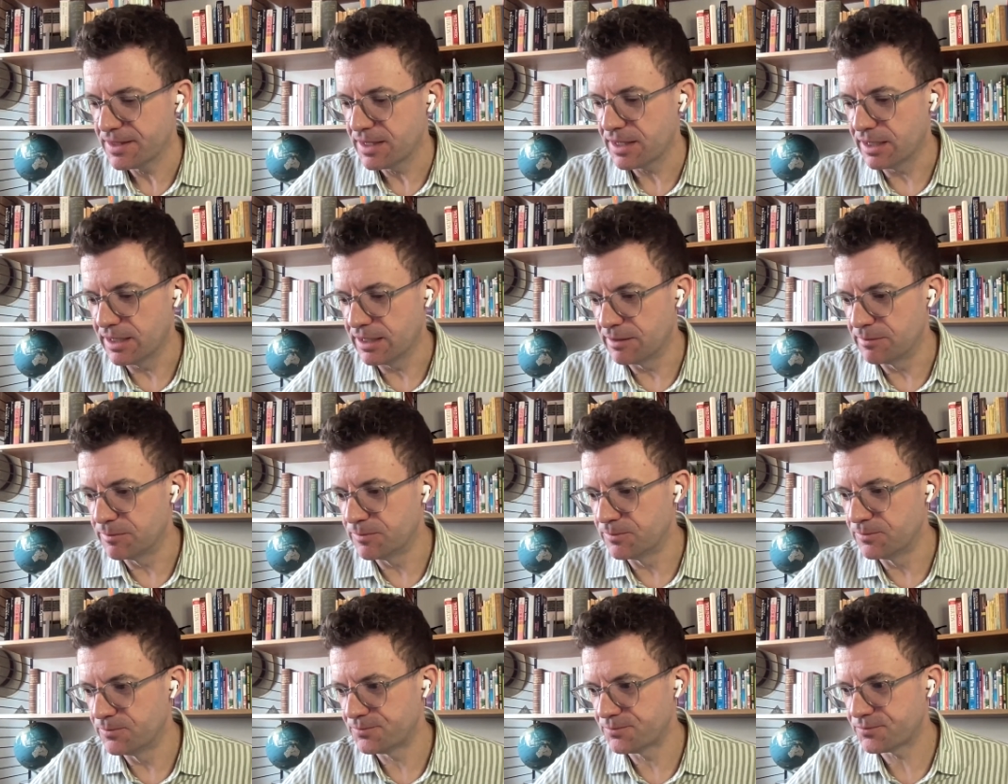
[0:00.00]

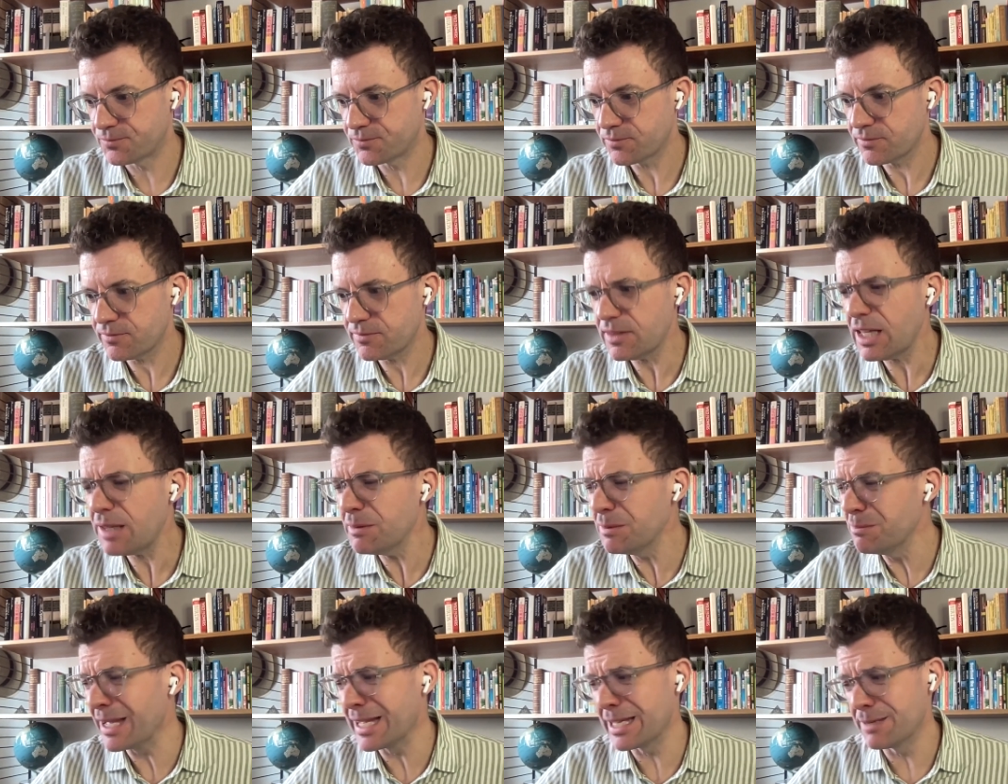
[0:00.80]

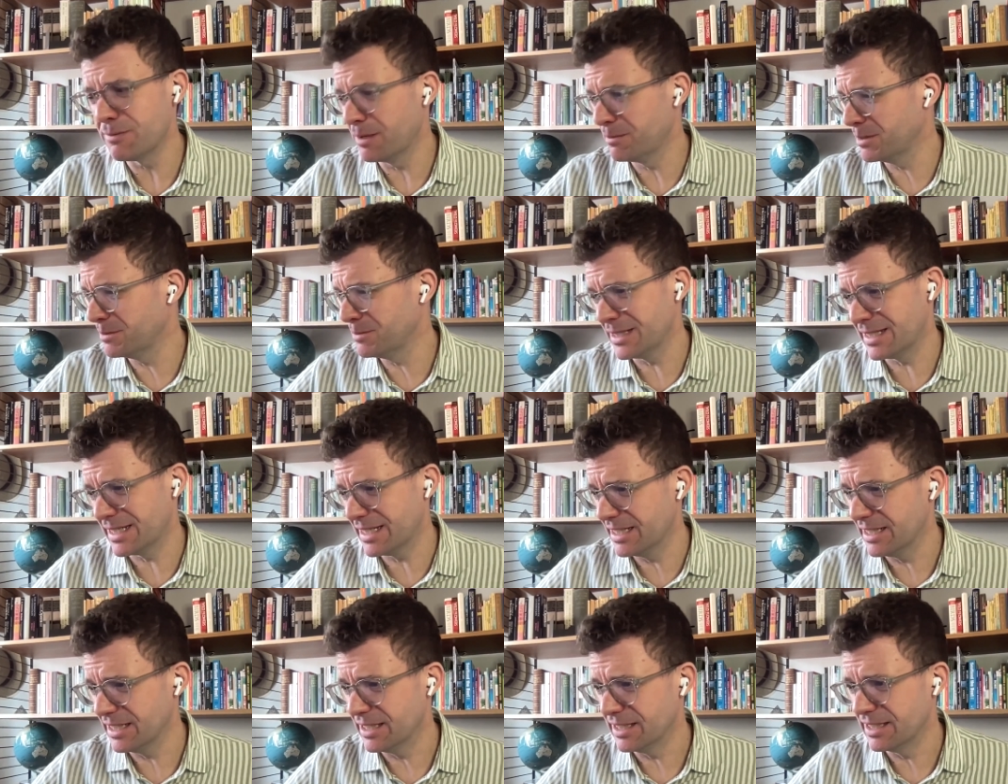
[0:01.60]
Back in my
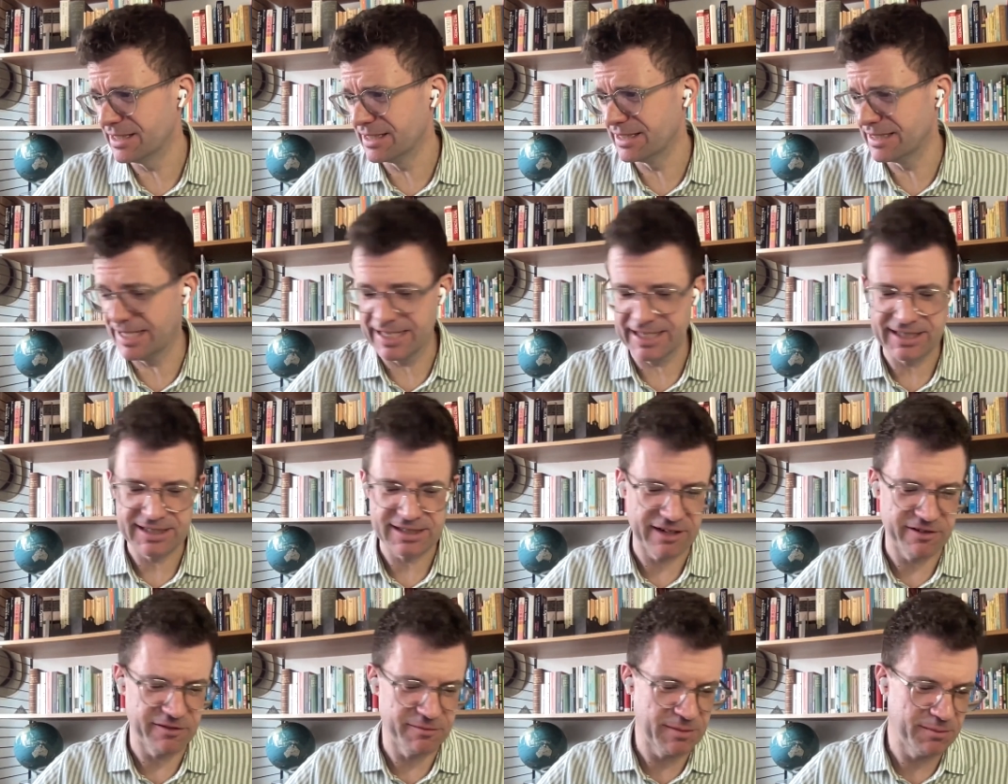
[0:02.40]
BBC days,
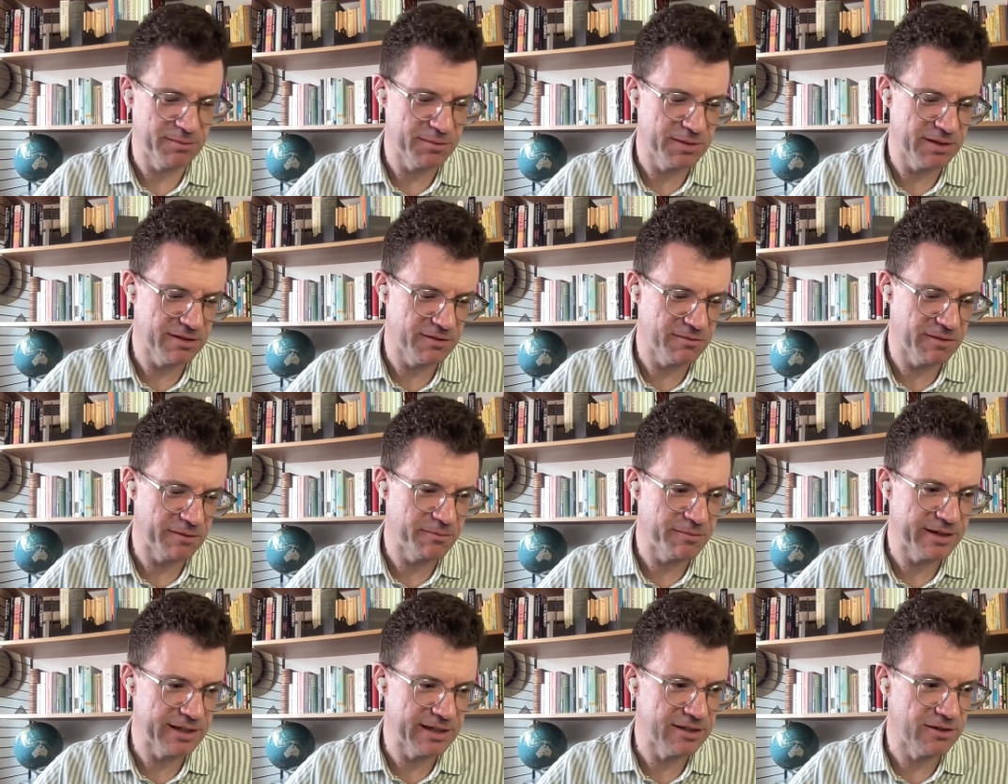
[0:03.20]
I remember when
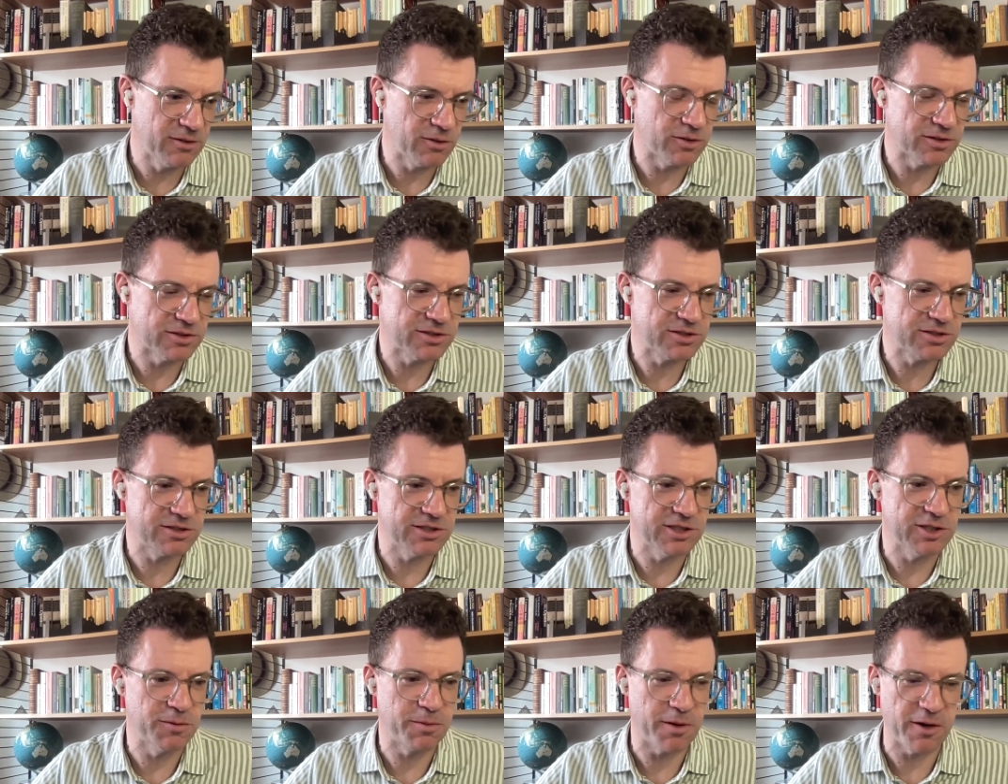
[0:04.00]
we launched
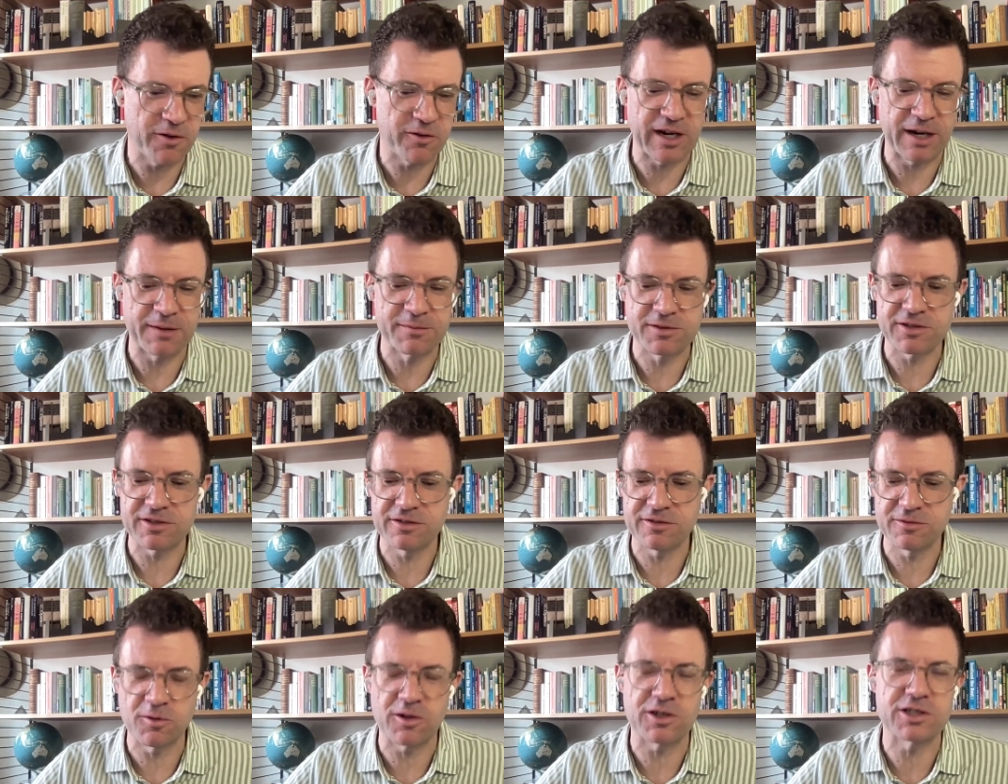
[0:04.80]
new programs that
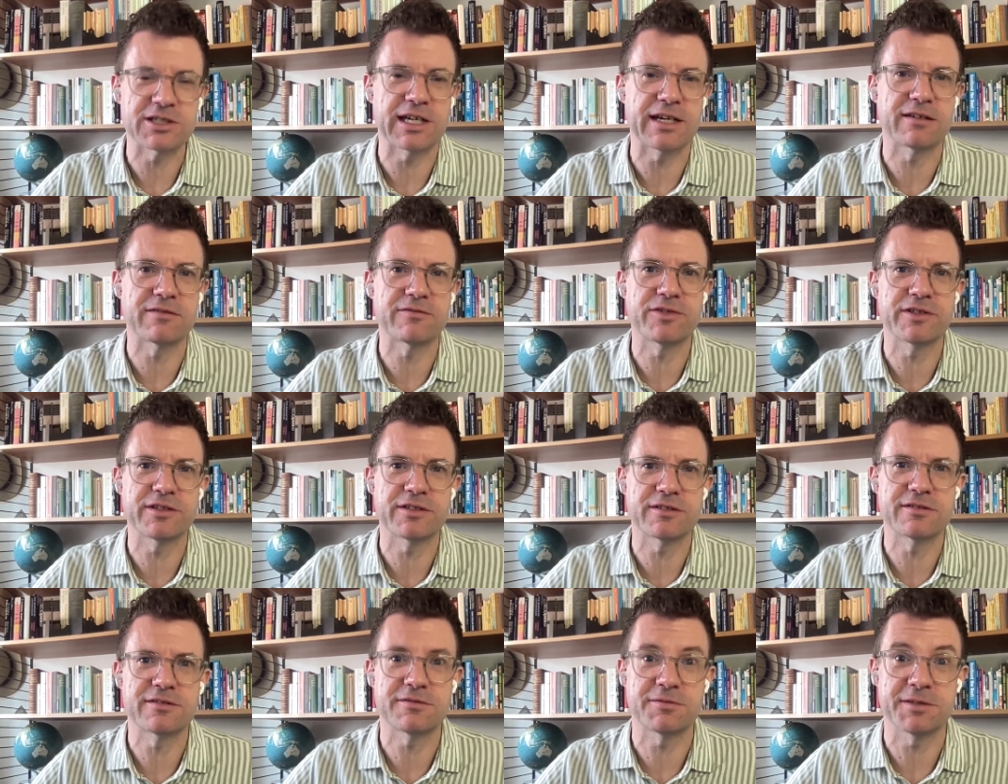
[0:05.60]
you'd watch out for
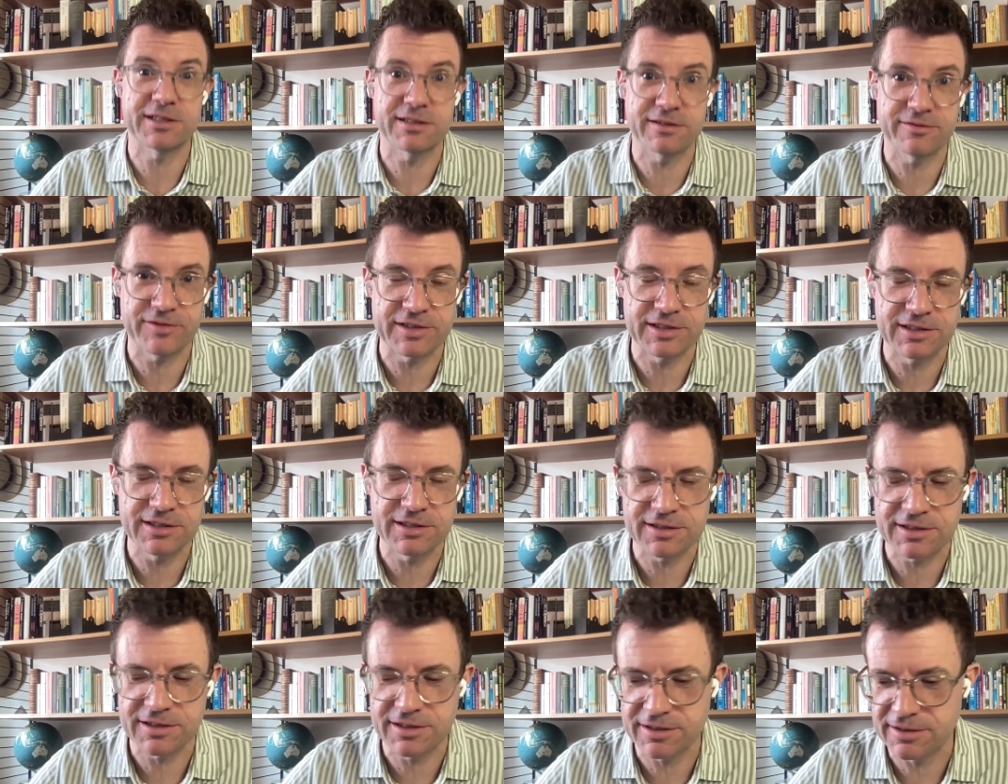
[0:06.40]
the Twitter feed,
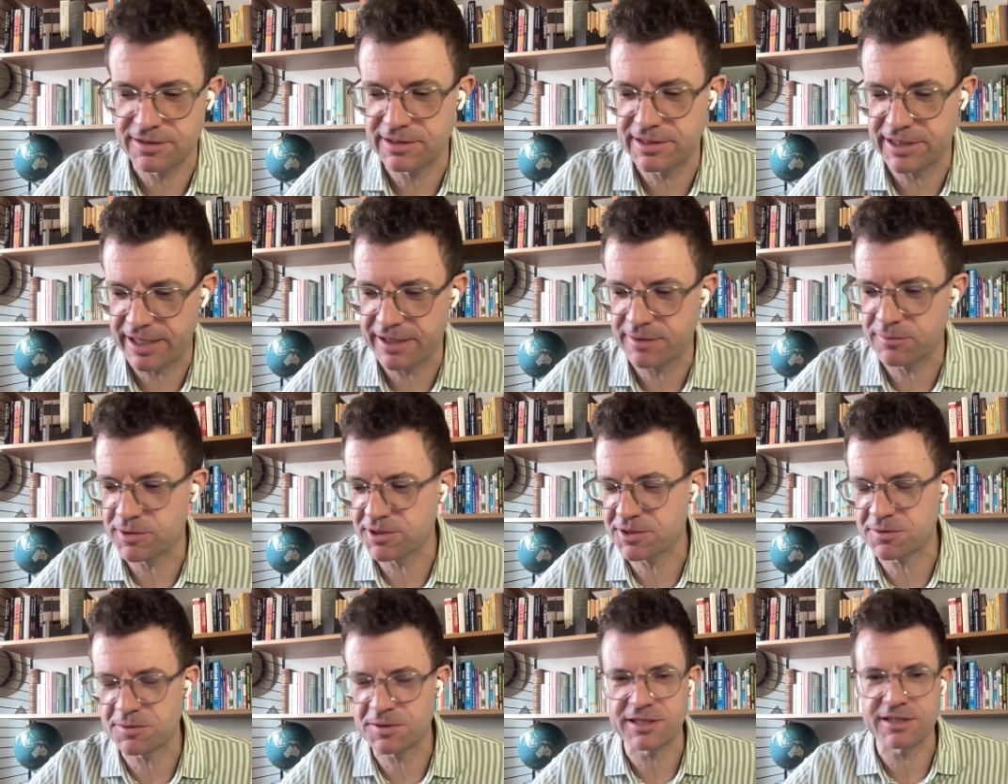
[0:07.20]
and yeah, it was
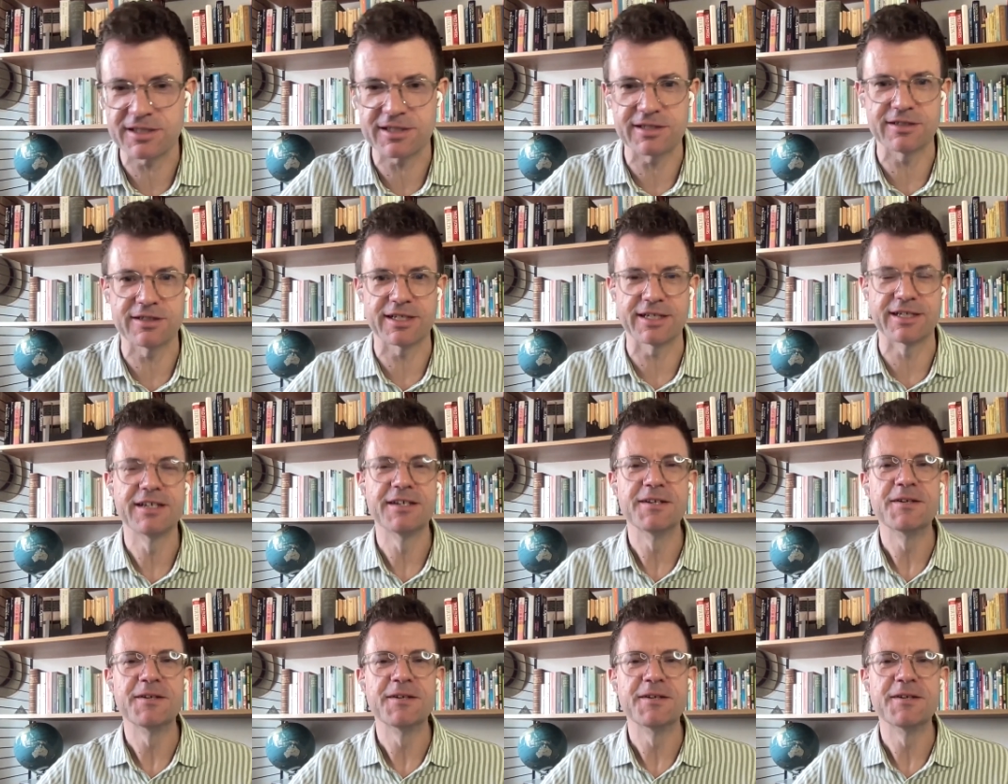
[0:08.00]
Twitter still then.